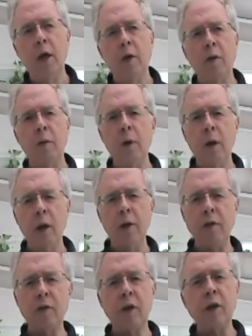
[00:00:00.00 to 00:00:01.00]
So
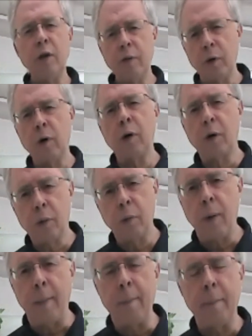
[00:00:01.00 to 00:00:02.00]
let's say you've got
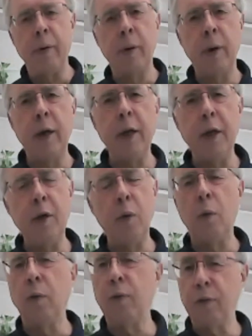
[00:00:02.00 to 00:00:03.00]
cramp in
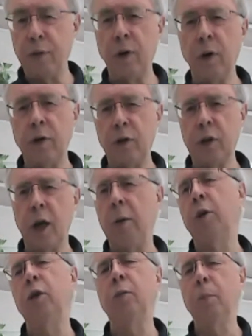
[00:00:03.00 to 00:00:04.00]
your foot, okay,
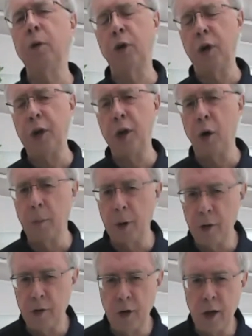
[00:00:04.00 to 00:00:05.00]
which is moderately common,
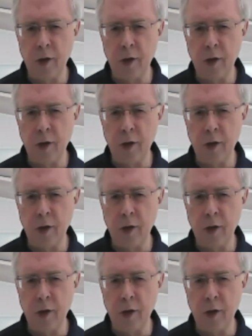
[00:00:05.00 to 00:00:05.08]
isn't it?